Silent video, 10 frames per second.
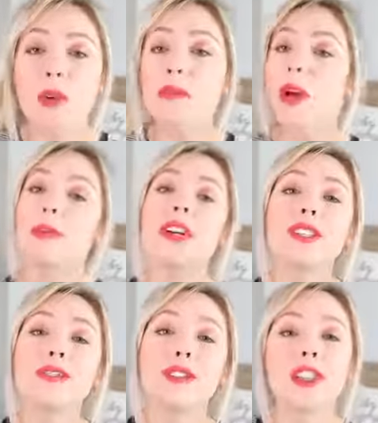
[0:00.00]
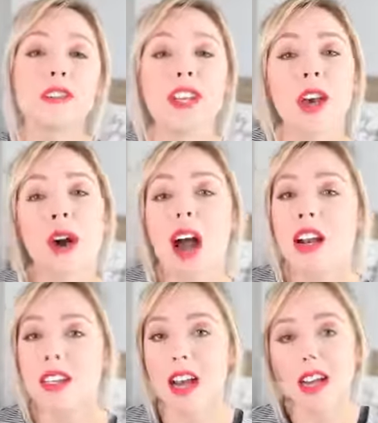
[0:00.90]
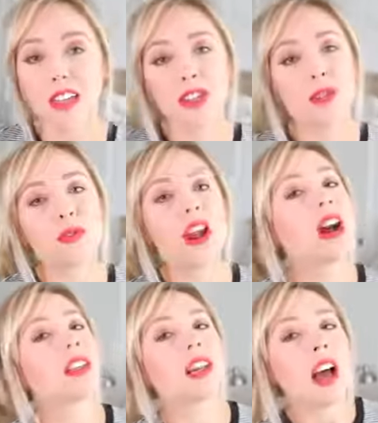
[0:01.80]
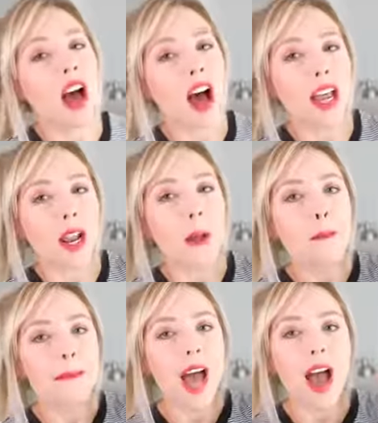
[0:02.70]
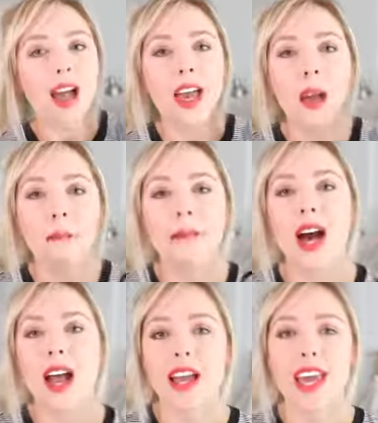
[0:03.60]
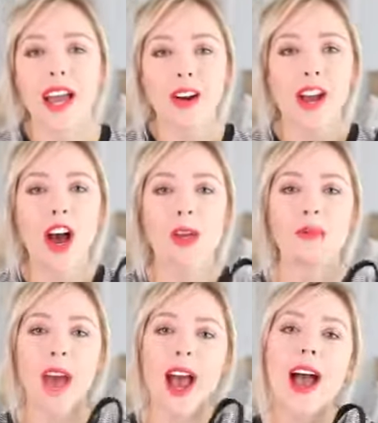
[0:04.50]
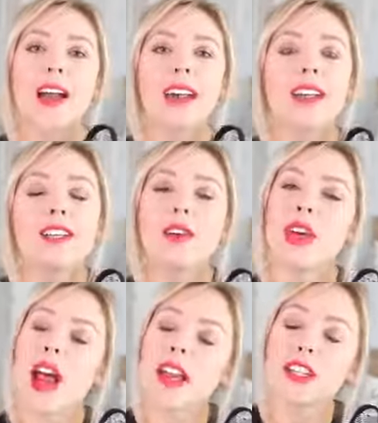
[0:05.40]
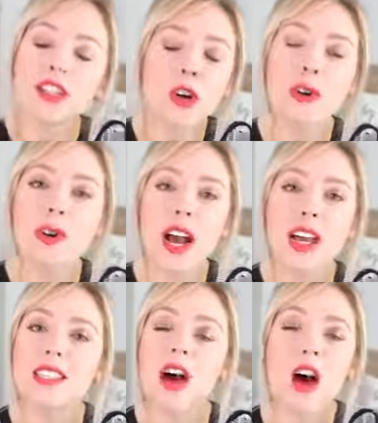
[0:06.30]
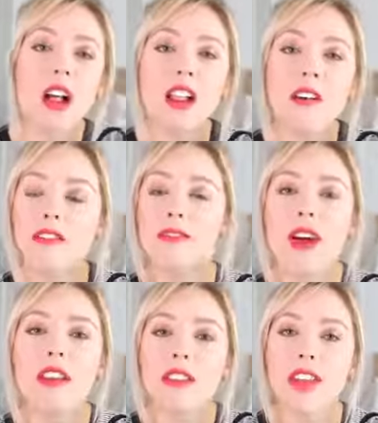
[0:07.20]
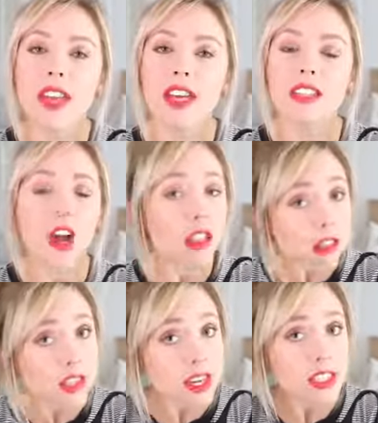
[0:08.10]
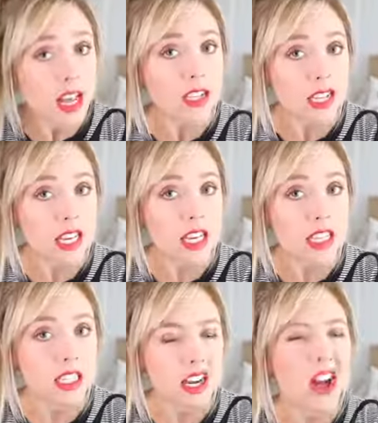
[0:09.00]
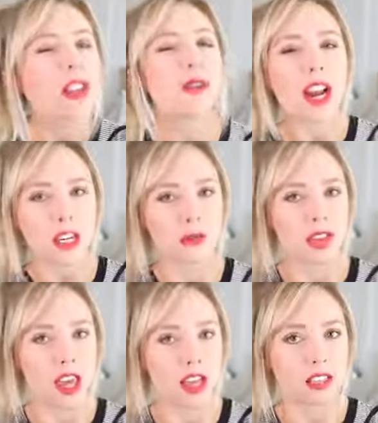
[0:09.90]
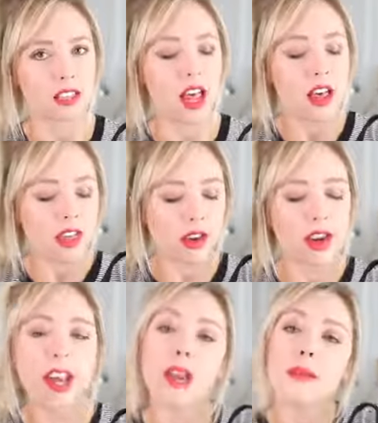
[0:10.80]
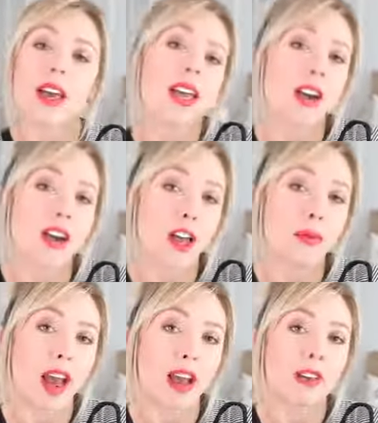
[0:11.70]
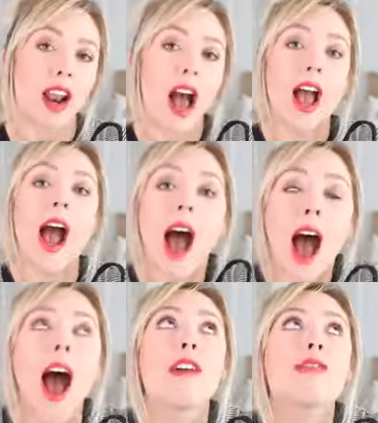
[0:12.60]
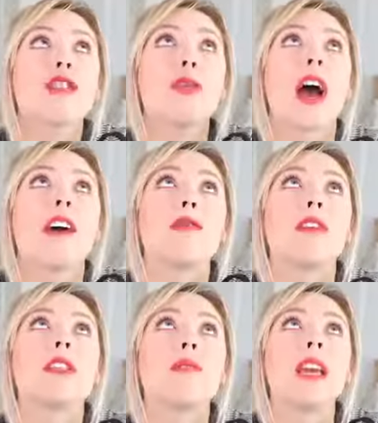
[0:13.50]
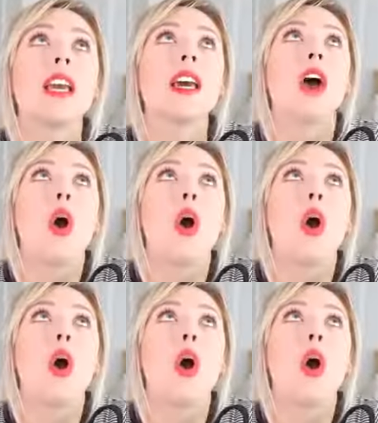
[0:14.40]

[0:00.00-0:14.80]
So in preparation for this video, I decided to not unpack my carry-on bag so that I could show you guys all of the fun things, all of the necessities, and all the random things that are in my carry-on bag that I have to have with me